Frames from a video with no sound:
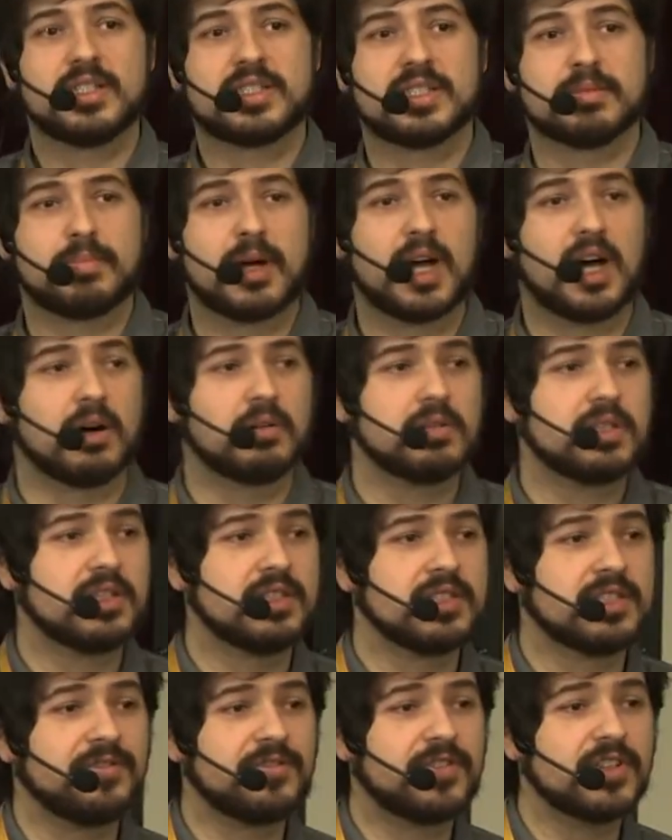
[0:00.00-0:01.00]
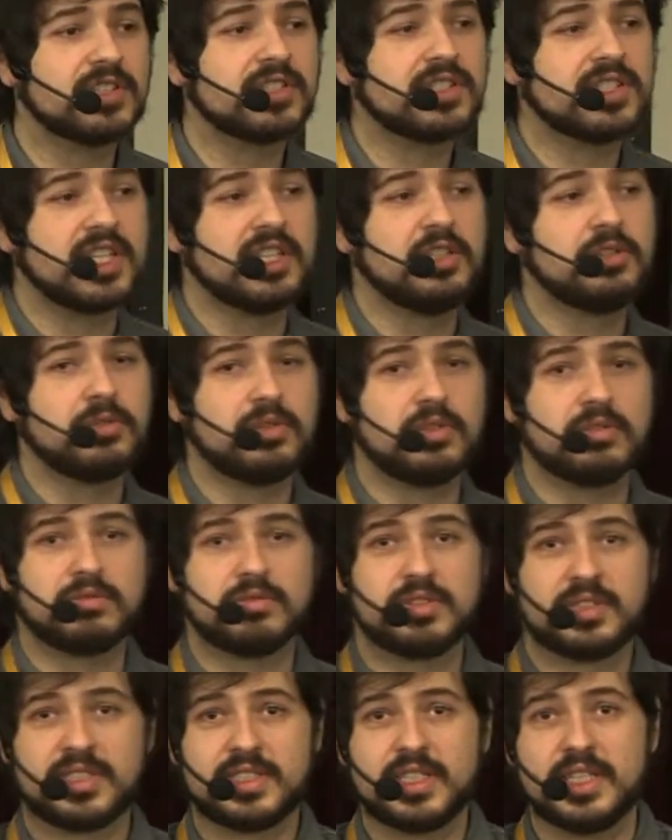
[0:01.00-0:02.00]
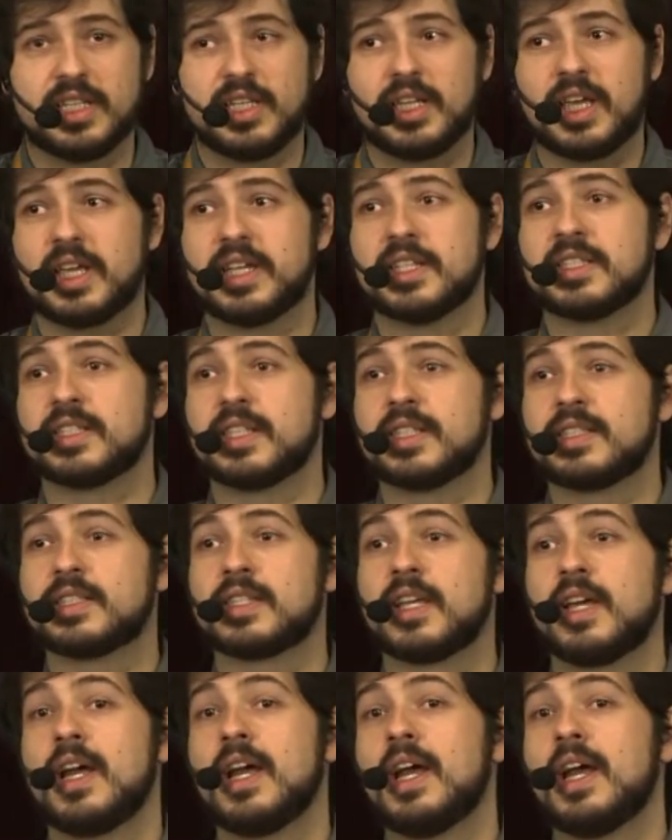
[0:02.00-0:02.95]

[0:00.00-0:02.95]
about, the first thing you'll see is it's